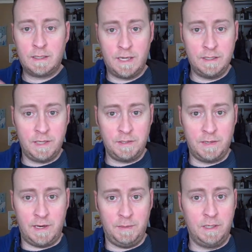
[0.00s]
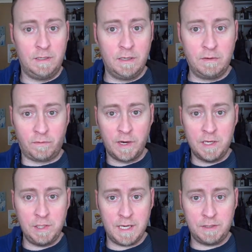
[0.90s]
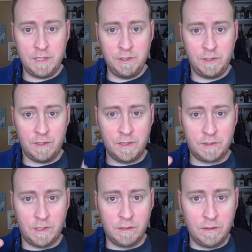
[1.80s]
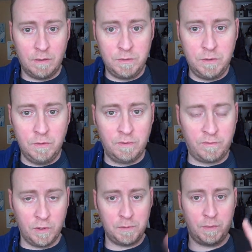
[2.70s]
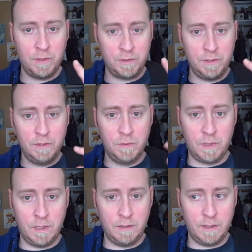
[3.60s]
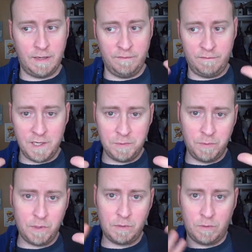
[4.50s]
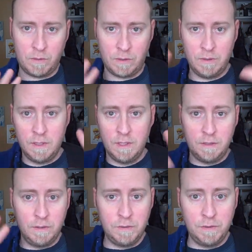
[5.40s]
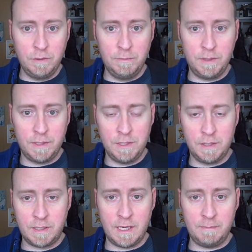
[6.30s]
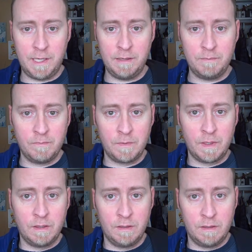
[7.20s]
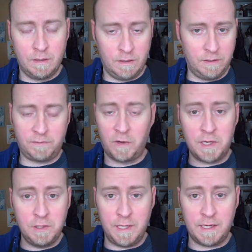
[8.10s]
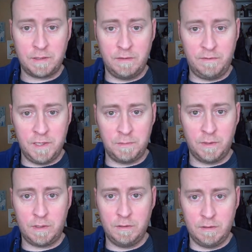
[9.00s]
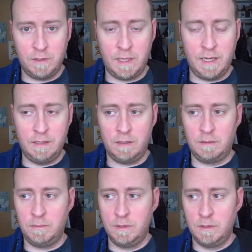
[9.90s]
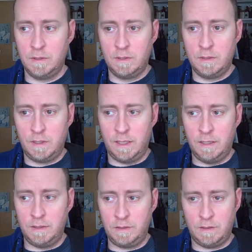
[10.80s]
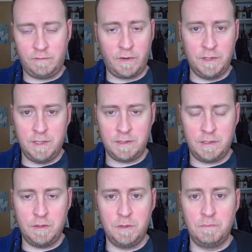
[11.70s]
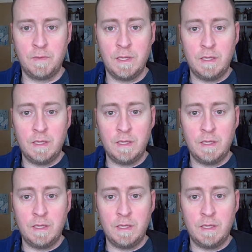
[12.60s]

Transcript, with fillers: Contest time. Frankie Jax's t-shirt is going to go to the first person who can on Facebook or YouTube. Need you to comment it's Frankie Jax on Facebook, and um, and it's uh, Frankie Jax on YouTube.